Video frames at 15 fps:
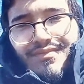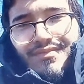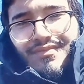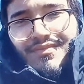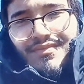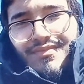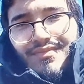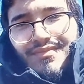
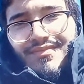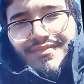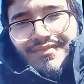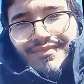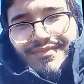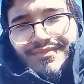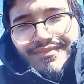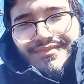um,
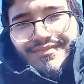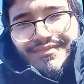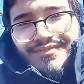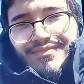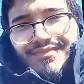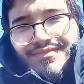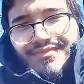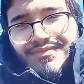where was I going
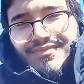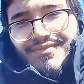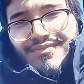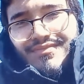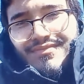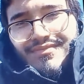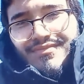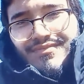with this?
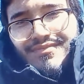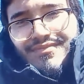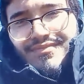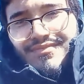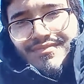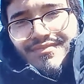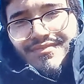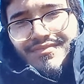
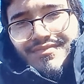Um,